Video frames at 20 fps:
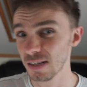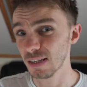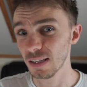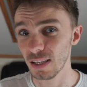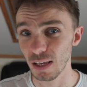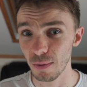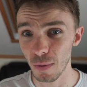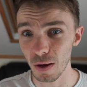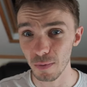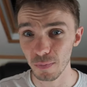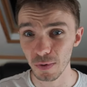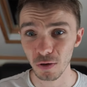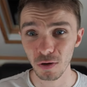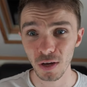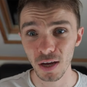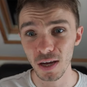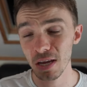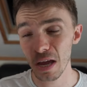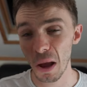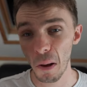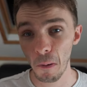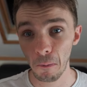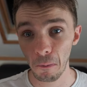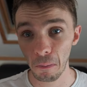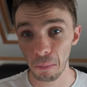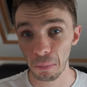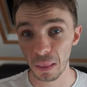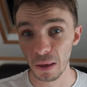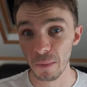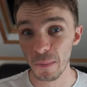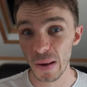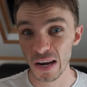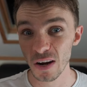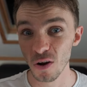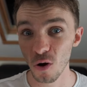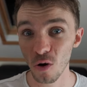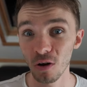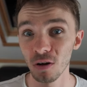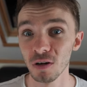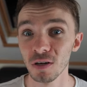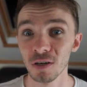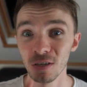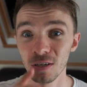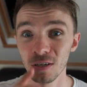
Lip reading: They might be okay, they may not.